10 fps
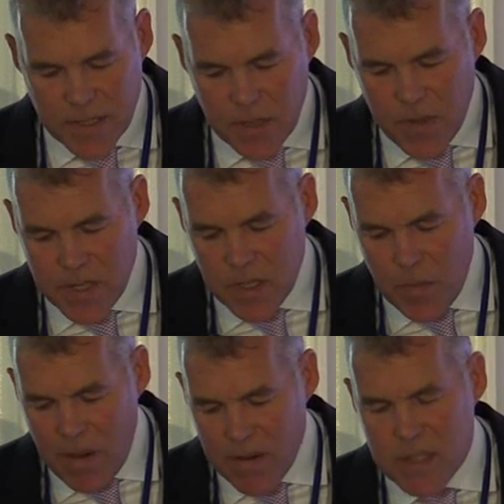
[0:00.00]
that committed the
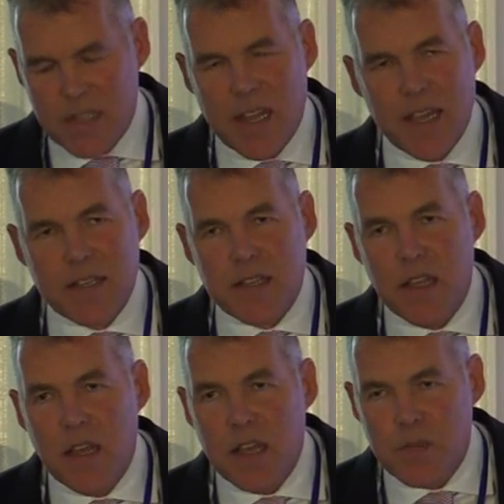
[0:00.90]
Paris attacks
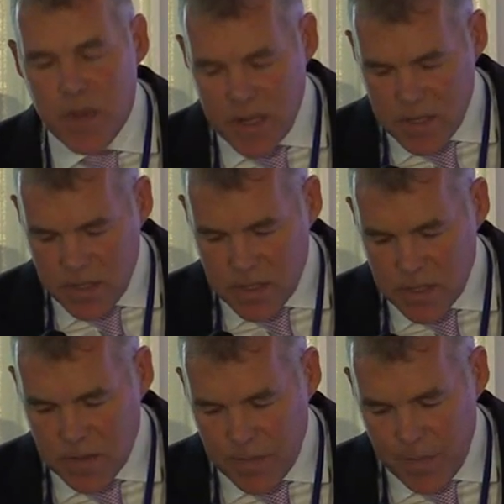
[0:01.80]
as militants.